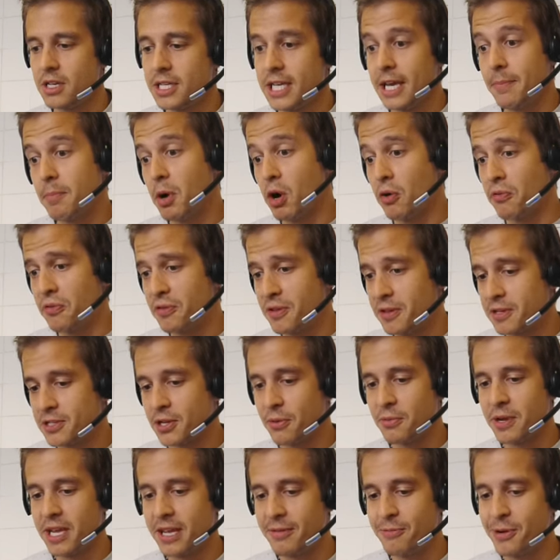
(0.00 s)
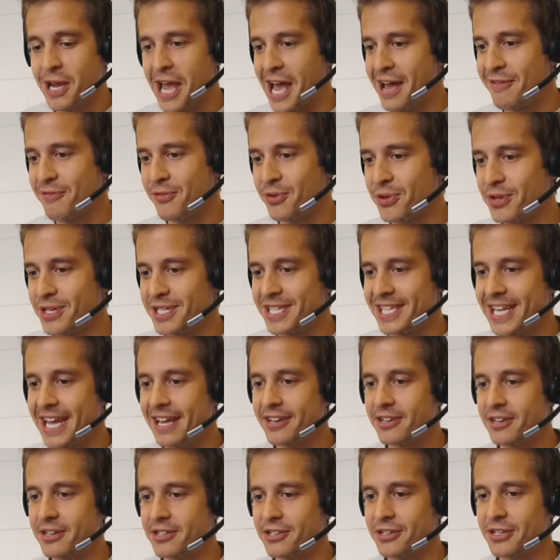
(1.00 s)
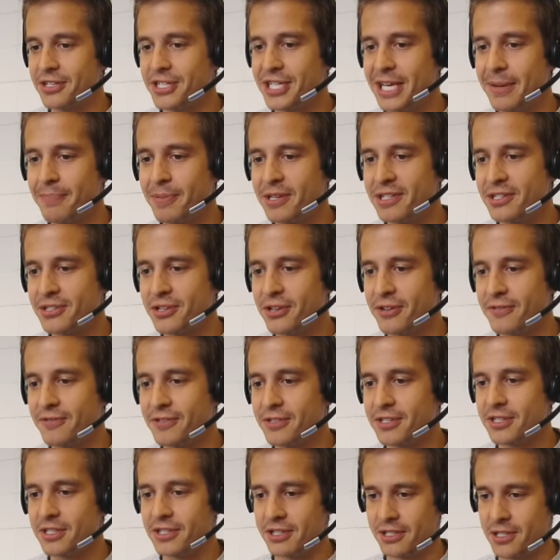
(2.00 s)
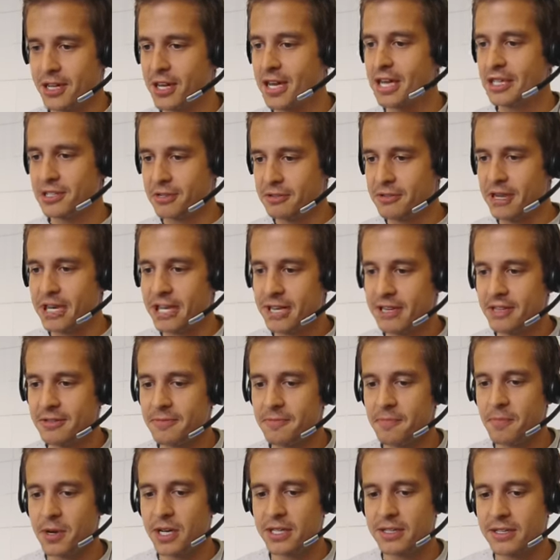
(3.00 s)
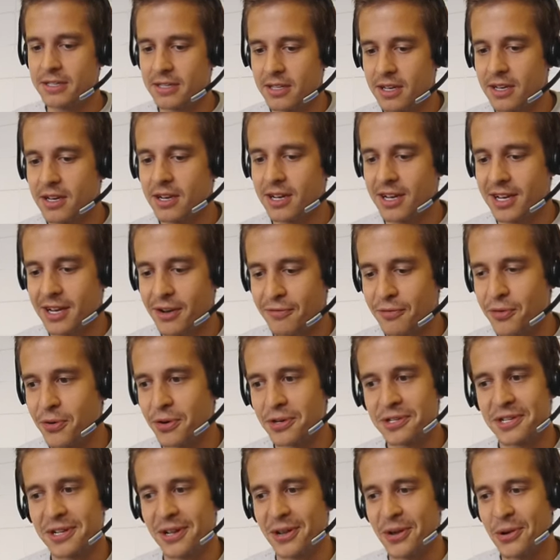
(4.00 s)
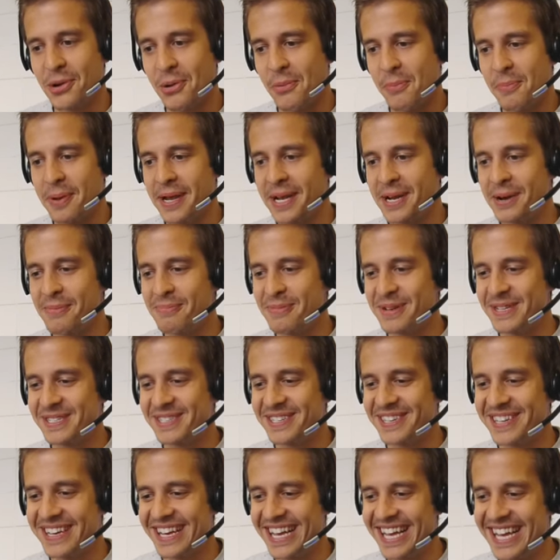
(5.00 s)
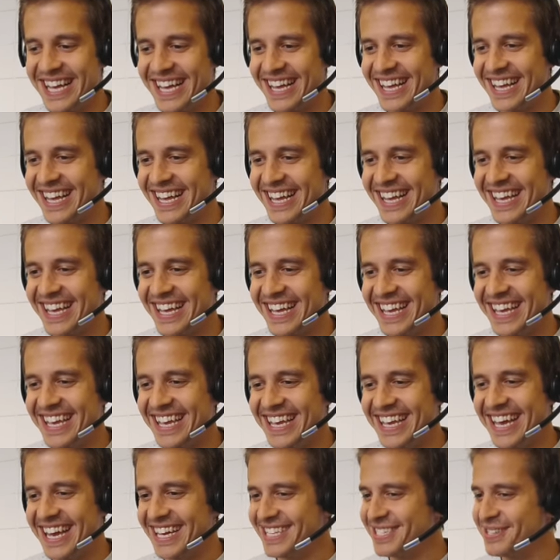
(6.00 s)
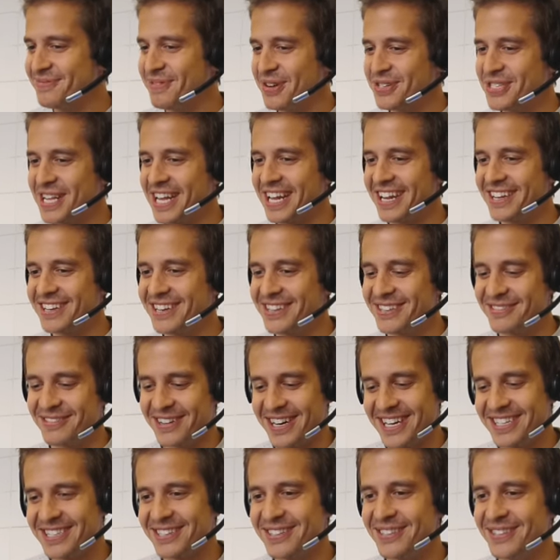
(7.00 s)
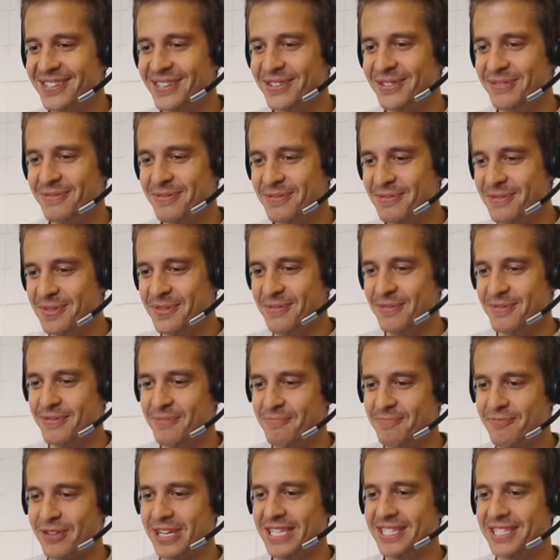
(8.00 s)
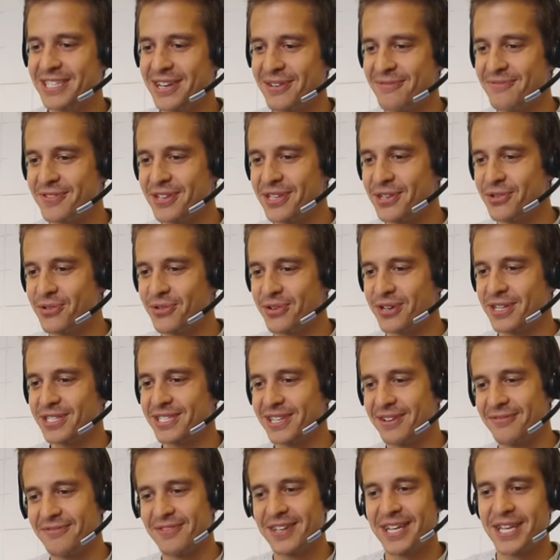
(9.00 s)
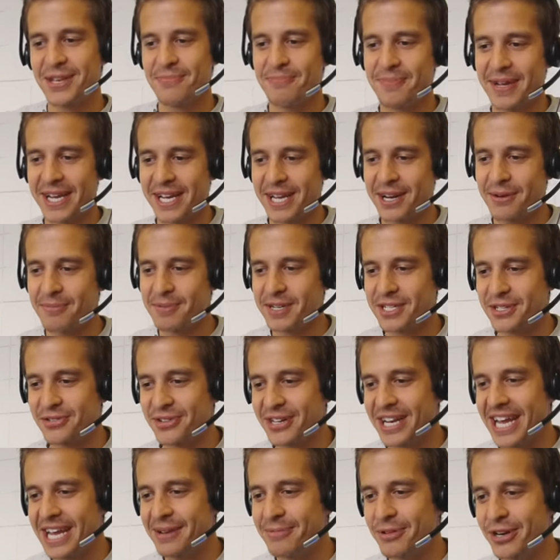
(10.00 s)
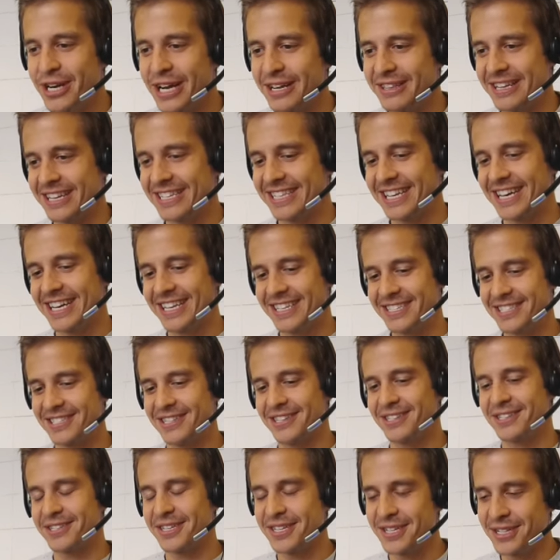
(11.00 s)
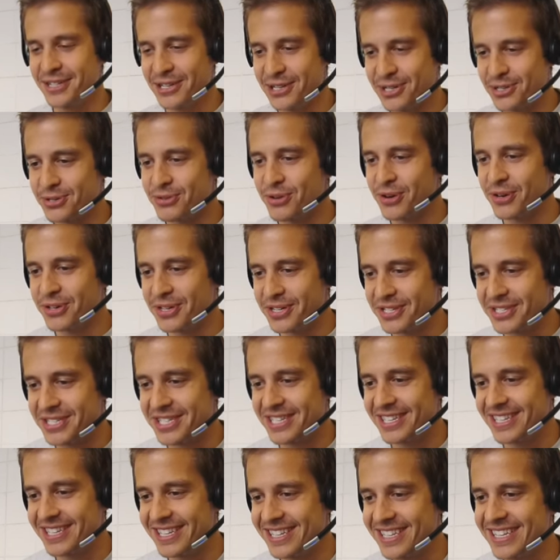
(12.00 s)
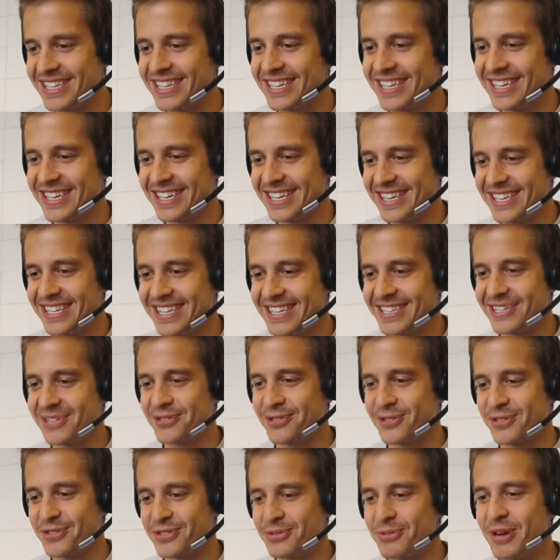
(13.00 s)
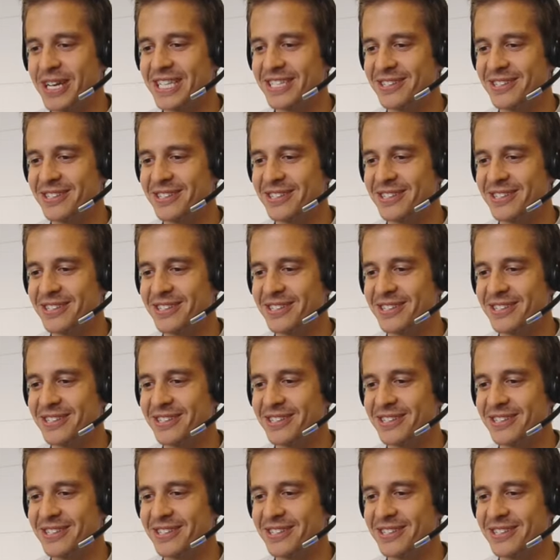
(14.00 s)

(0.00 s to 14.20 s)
yeah both so we, we have all the standard uh, shipping services integrated but of course the local pickup is yeah it's the most elegant right you, you you print something you order something you pick it up at your neighbor i think that is the, the strongest the strongest way